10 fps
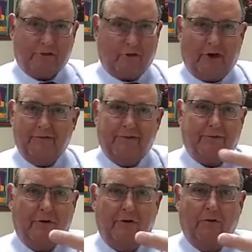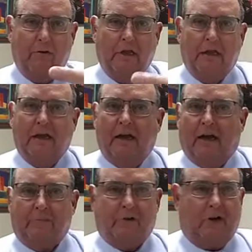driving through,
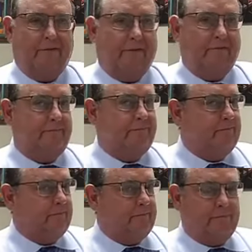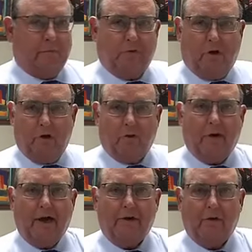I'm driving from
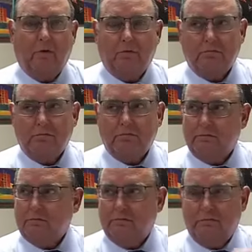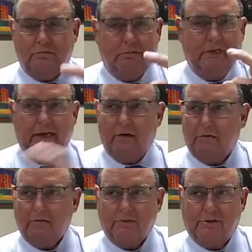Colorado
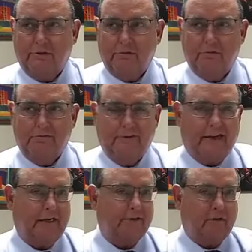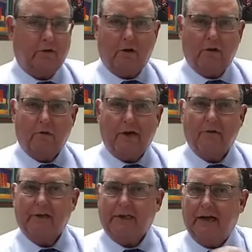down to Vegas or Colorado
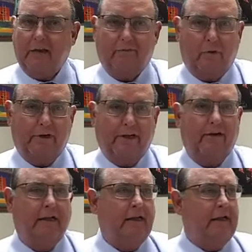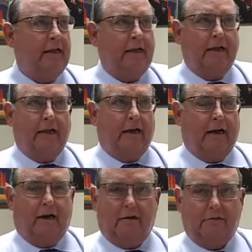to California,
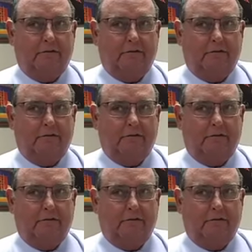you're